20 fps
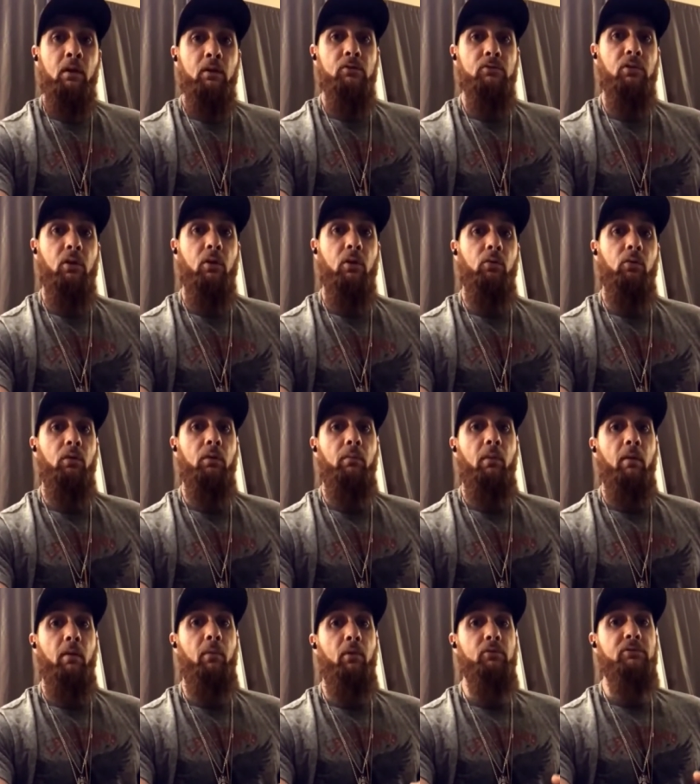So in,
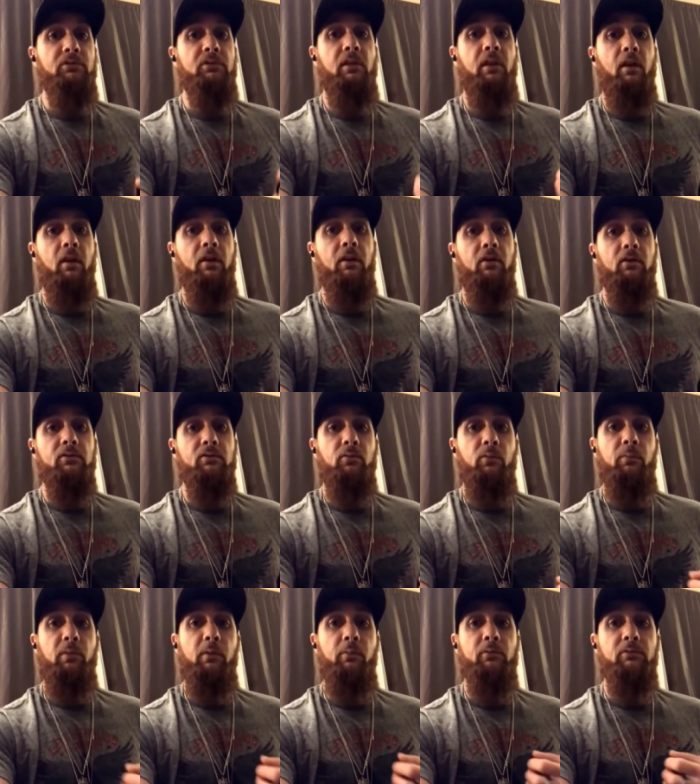in most scenarios, when
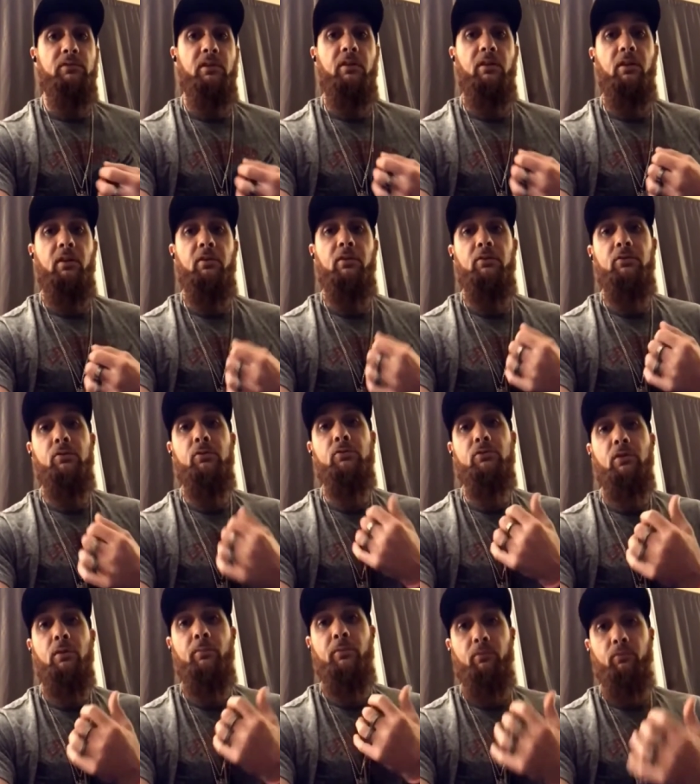people say they're going to do
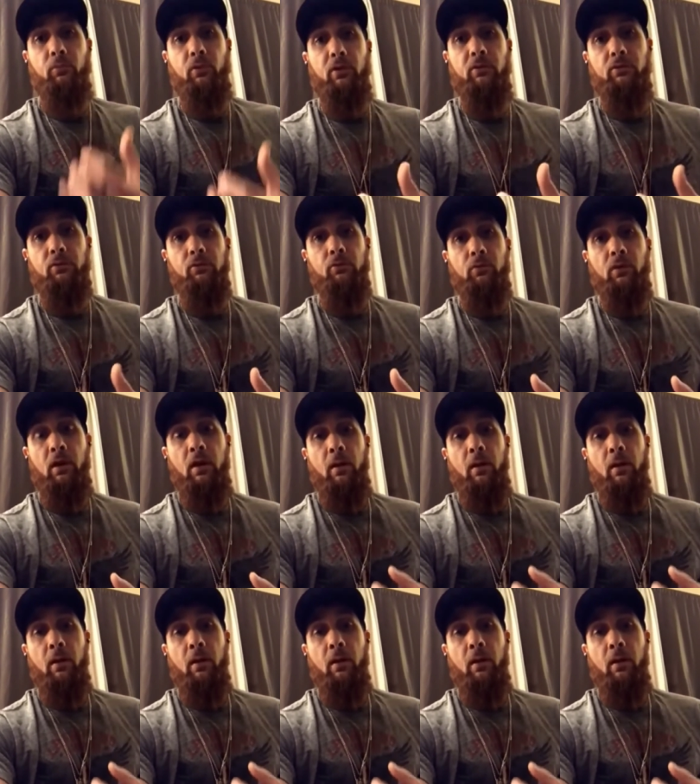something with you,